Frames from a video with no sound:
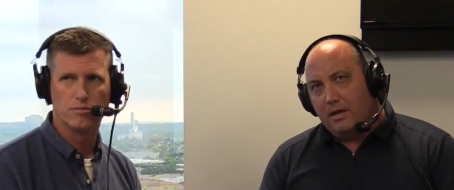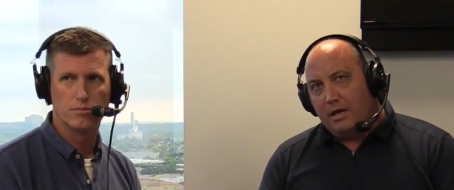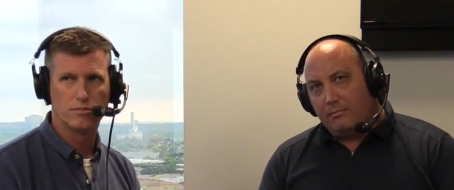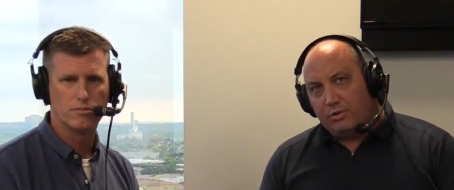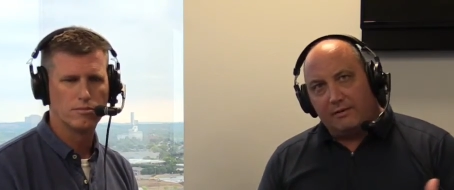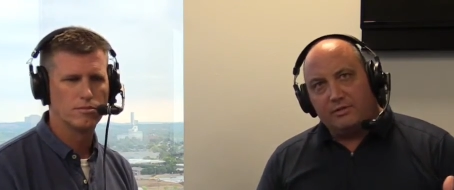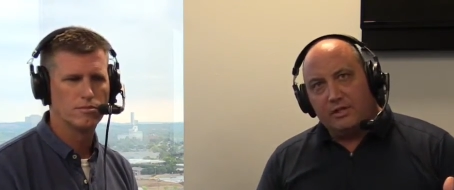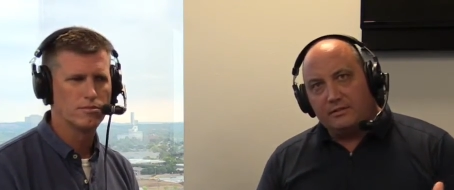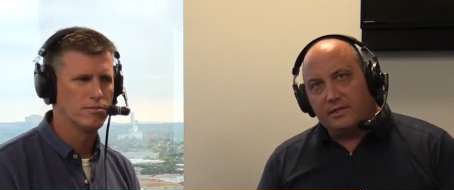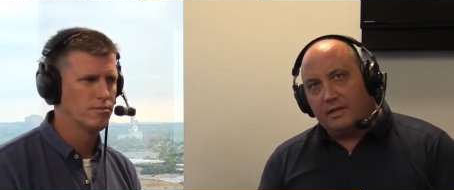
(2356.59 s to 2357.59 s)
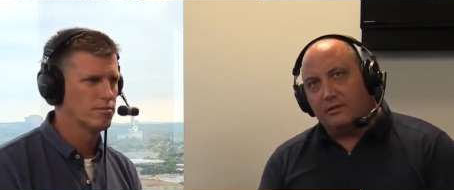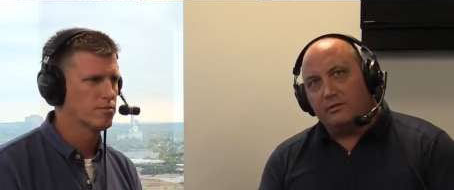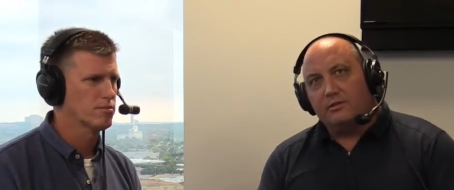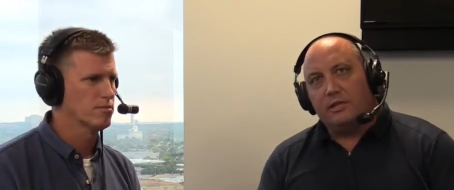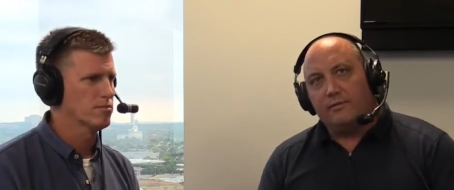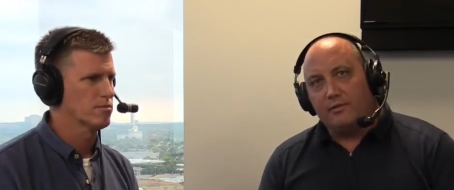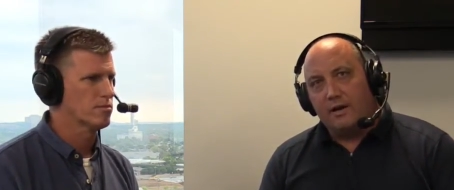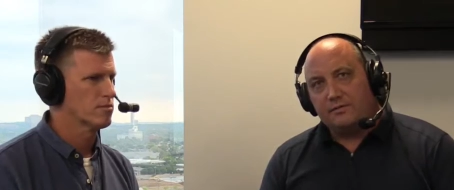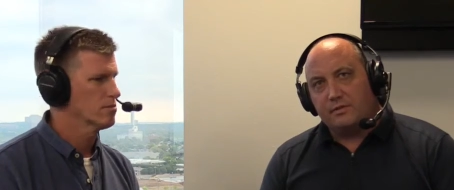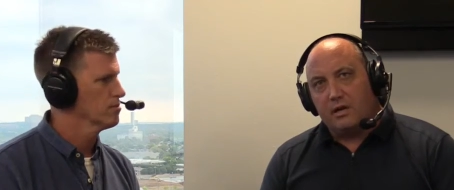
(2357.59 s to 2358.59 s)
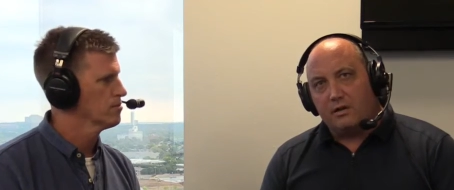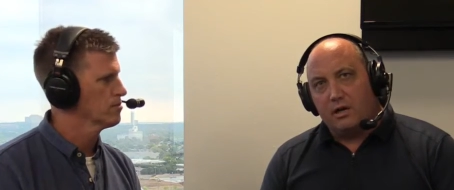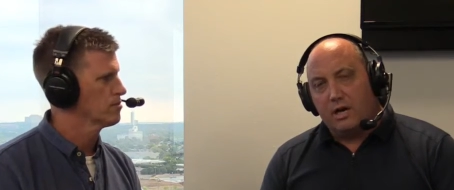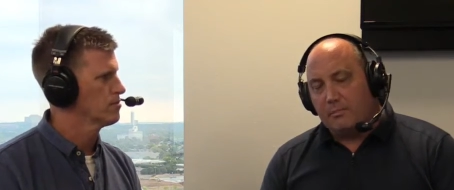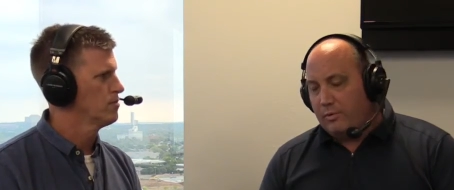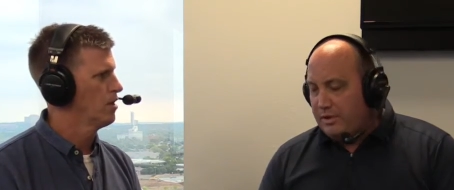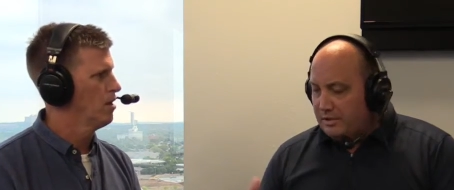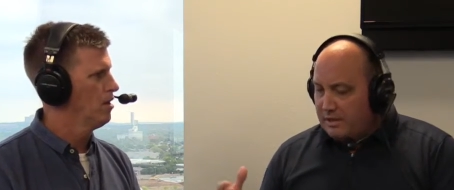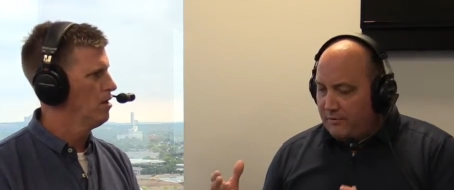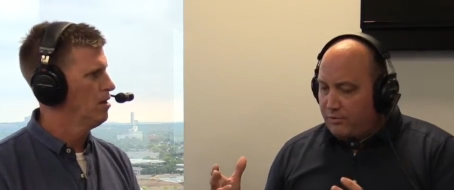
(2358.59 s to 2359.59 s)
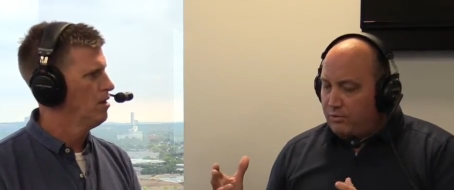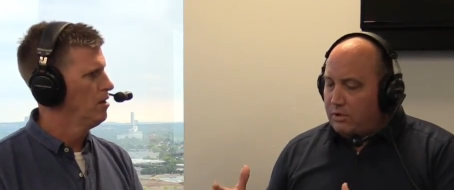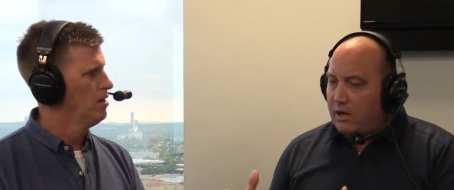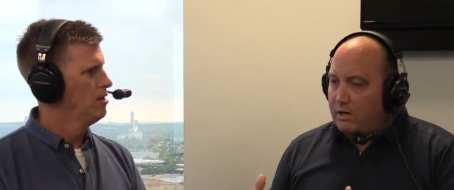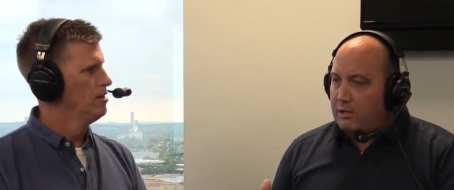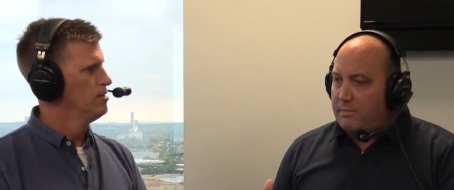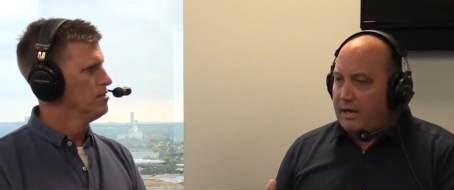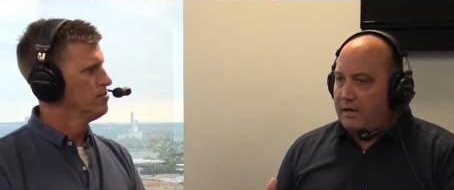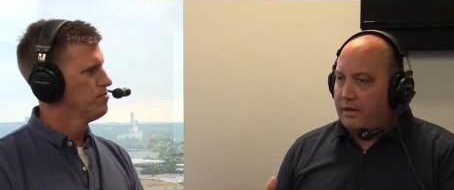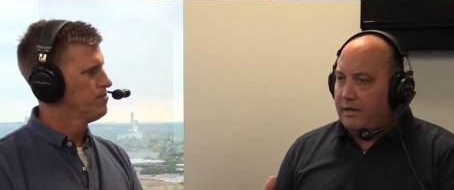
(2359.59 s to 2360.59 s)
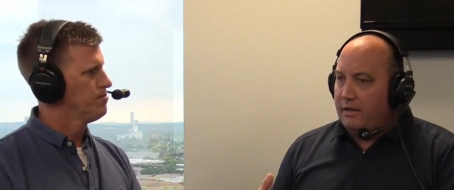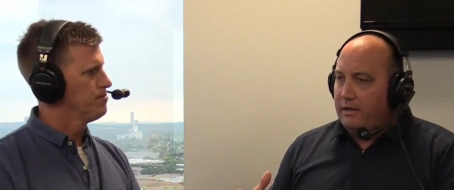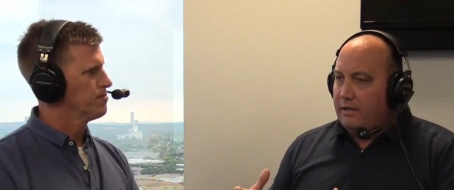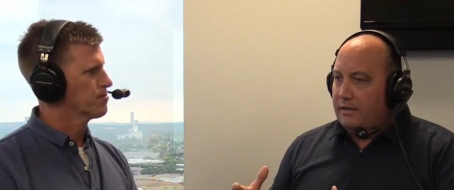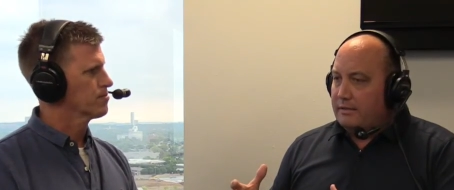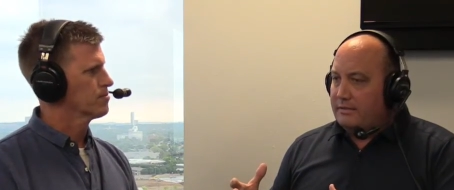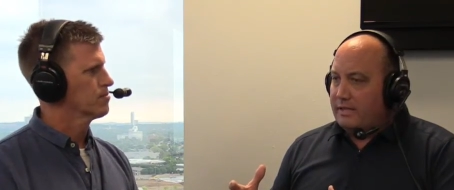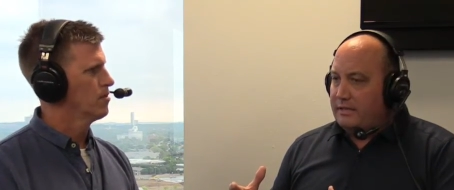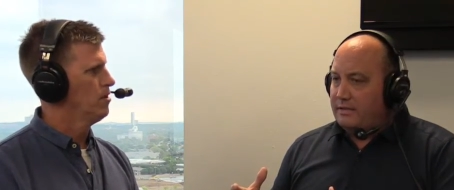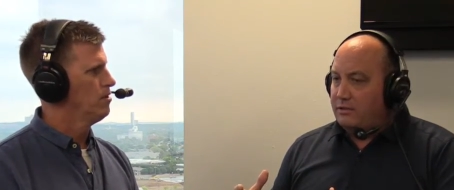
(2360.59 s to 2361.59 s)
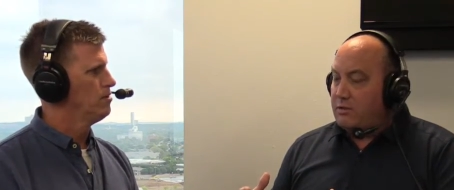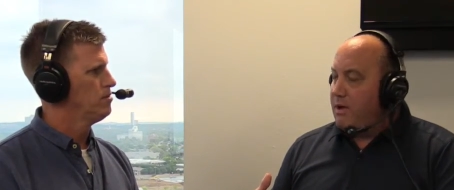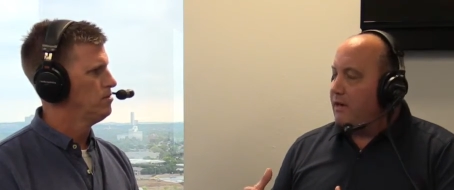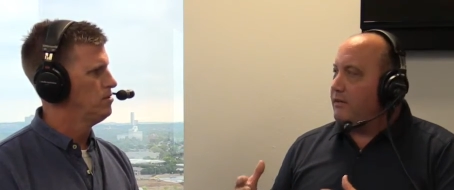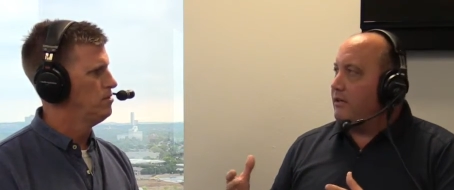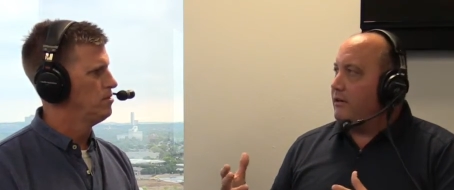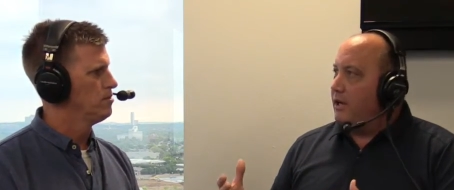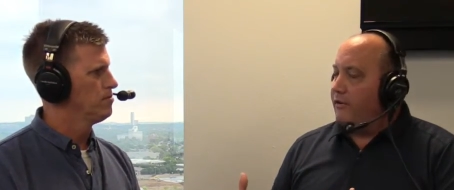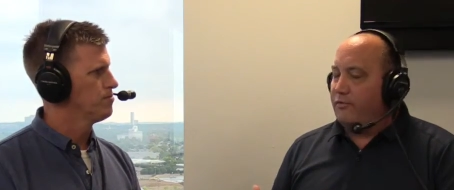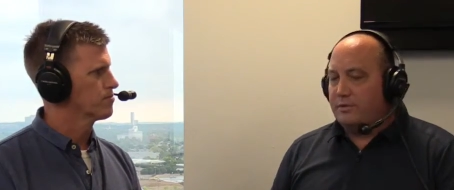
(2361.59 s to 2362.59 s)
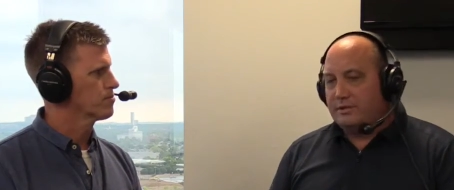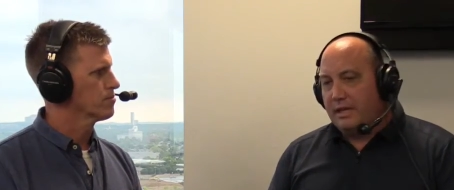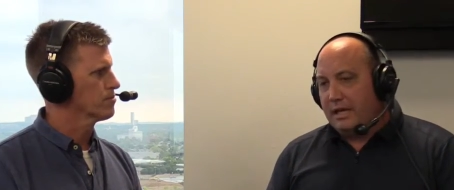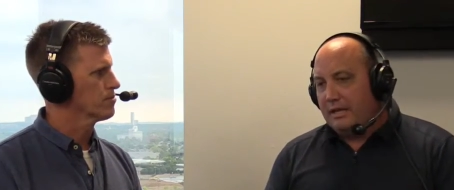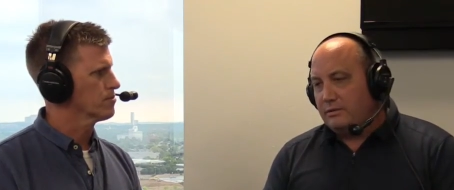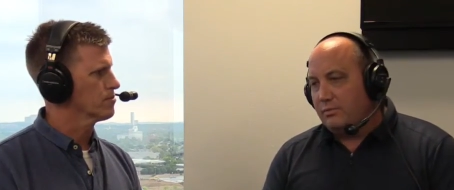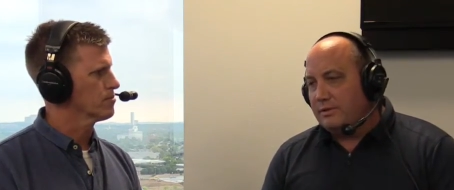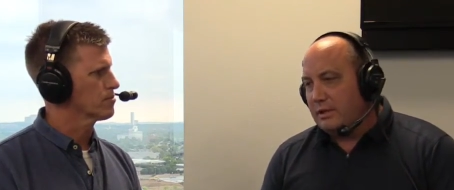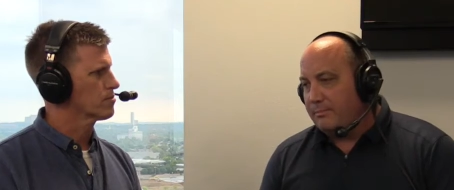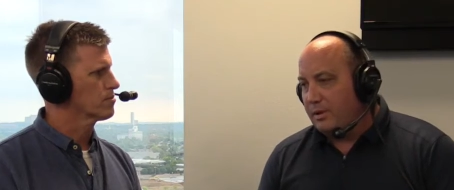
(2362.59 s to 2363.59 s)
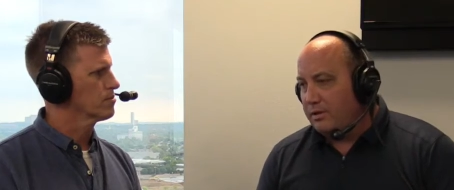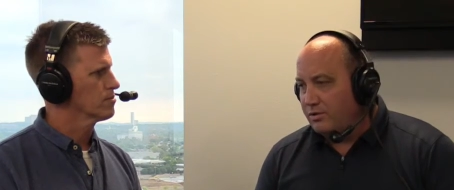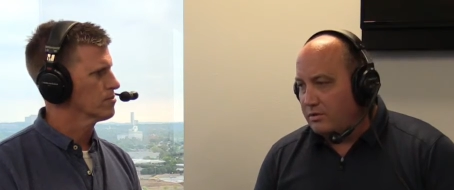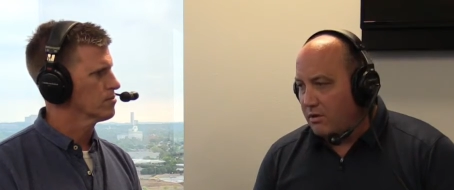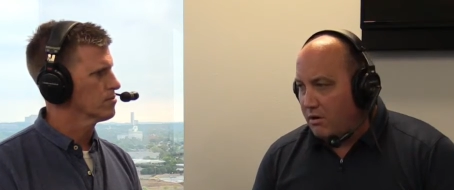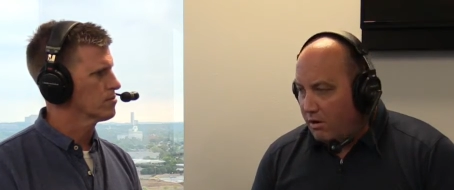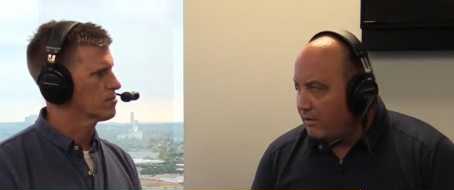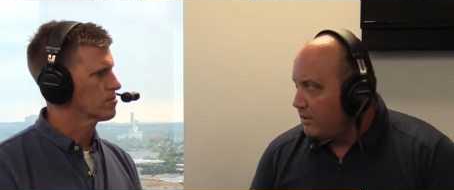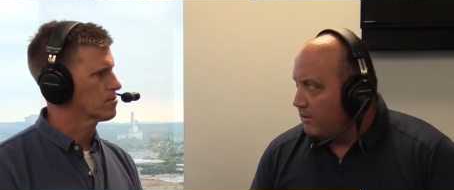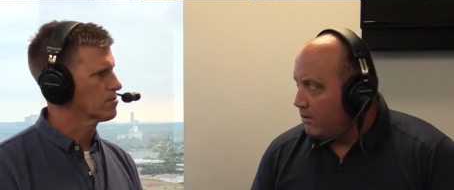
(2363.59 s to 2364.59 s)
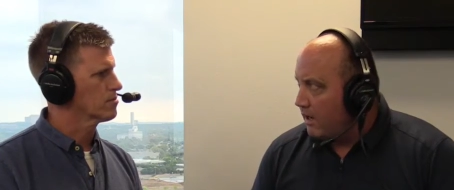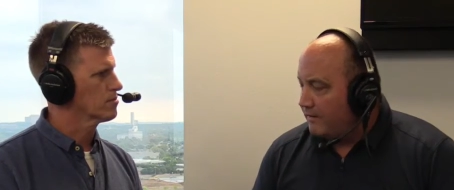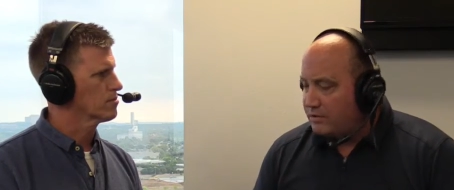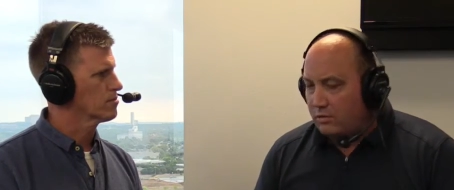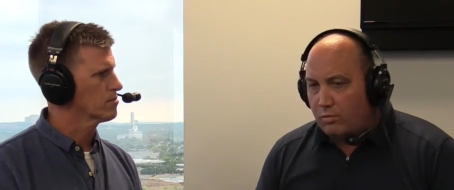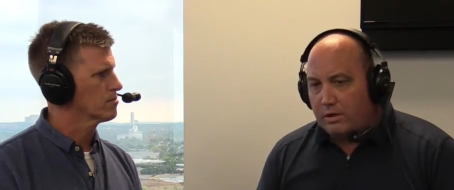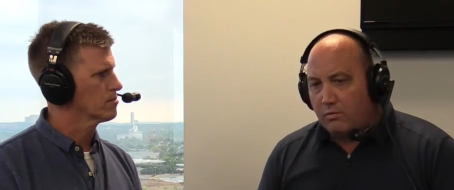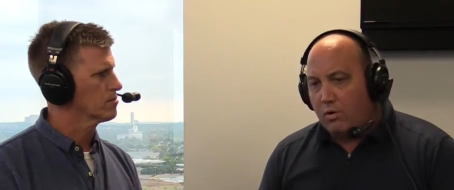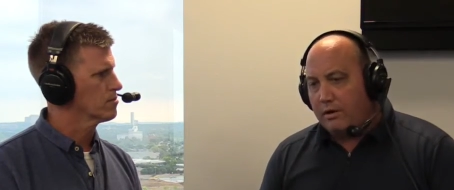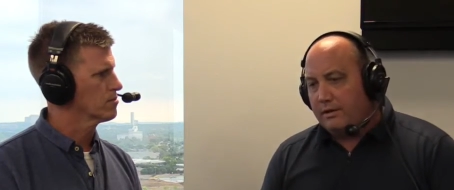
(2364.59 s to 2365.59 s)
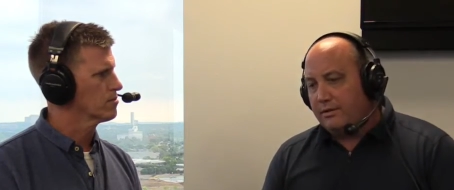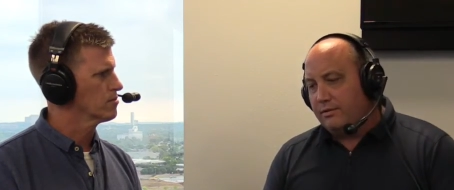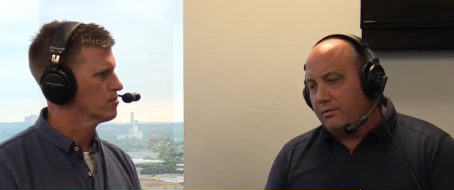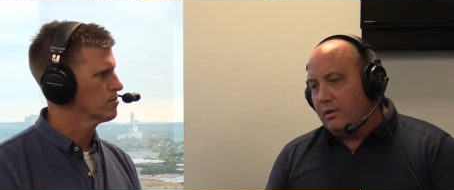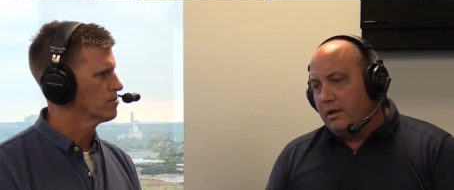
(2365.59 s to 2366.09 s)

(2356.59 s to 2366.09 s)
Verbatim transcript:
Speaker 1: I'm Travis Yates, editor in chief of lawofficer.com. And we just got through talking about uh, Stacy's humanitarian efforts, and it's really something close to our heart here at Law Officer. We are wanting to